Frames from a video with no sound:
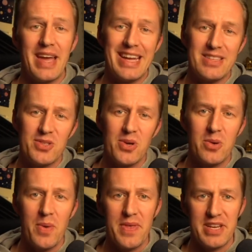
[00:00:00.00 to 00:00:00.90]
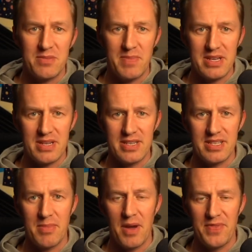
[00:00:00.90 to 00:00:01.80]
and talk with their
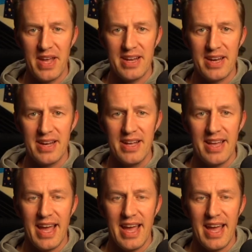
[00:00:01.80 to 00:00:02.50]
specialists about data